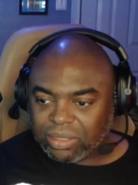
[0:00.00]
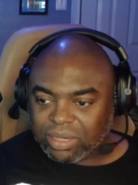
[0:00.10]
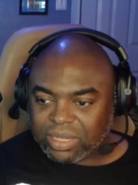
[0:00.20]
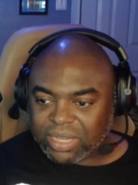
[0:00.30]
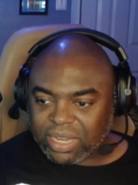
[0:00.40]

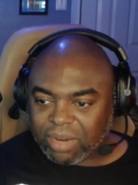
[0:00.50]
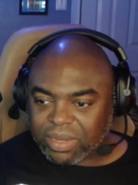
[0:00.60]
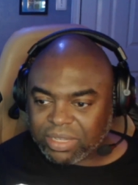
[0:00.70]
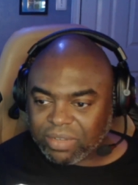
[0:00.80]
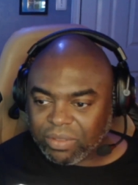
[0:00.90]
because I hear
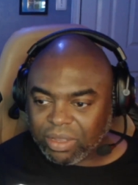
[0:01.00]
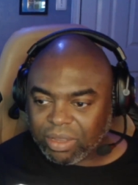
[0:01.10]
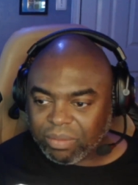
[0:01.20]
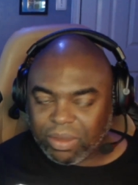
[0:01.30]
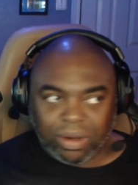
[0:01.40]
myself through the
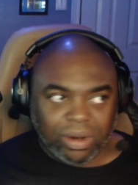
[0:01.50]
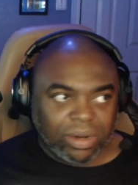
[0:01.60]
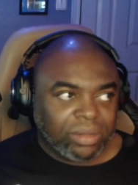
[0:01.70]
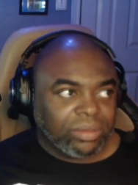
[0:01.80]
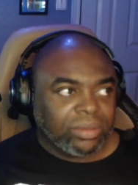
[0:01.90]
computer.
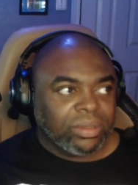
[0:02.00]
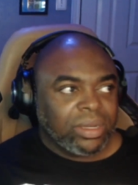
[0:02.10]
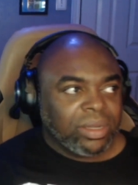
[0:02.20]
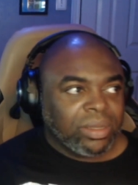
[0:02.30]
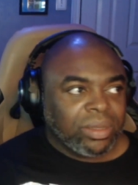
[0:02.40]

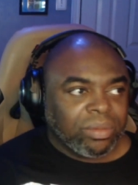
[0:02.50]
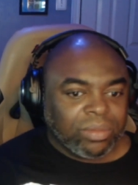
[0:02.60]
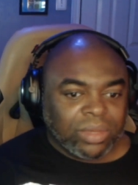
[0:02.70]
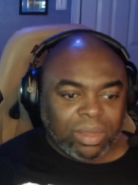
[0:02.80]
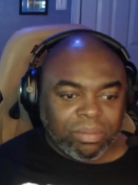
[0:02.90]

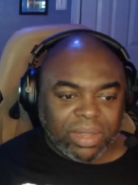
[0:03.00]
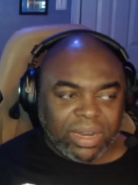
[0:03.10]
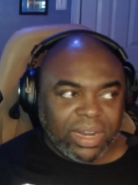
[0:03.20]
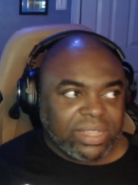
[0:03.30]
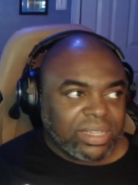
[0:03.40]
But
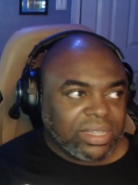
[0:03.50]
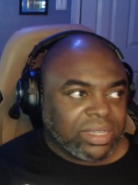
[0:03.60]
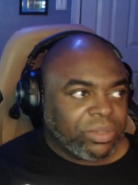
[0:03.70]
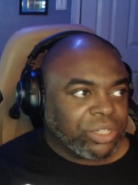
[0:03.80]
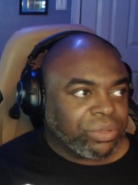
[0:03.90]
let's just
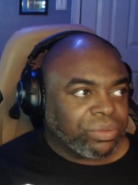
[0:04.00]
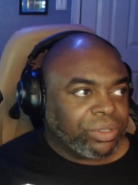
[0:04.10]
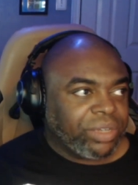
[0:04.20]
switch a route